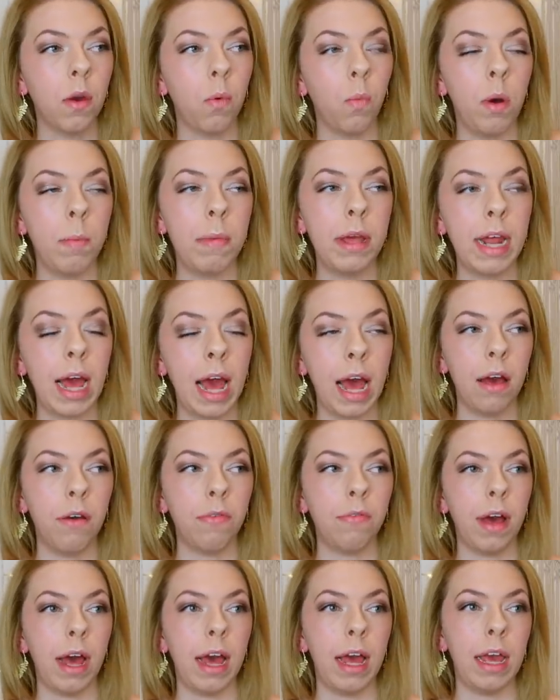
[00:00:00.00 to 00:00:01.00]
Women
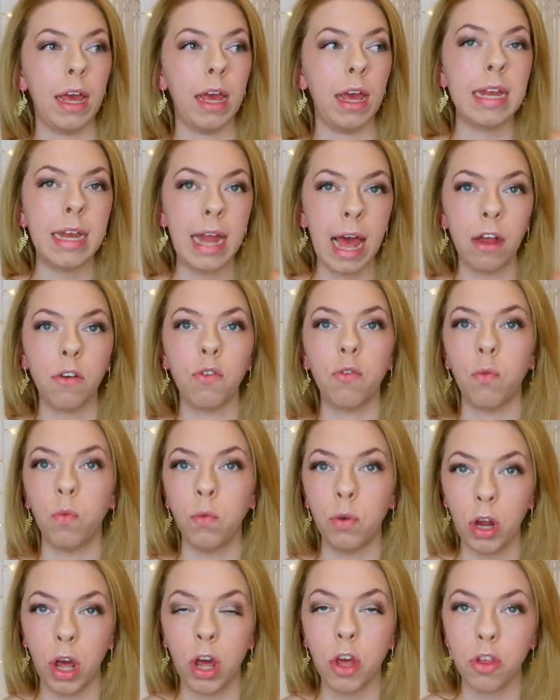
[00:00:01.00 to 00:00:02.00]
have a natural
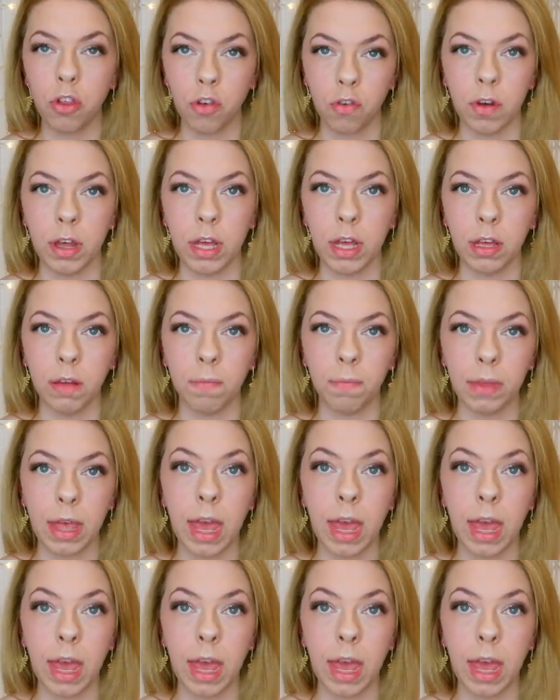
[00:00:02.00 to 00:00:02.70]
nurturing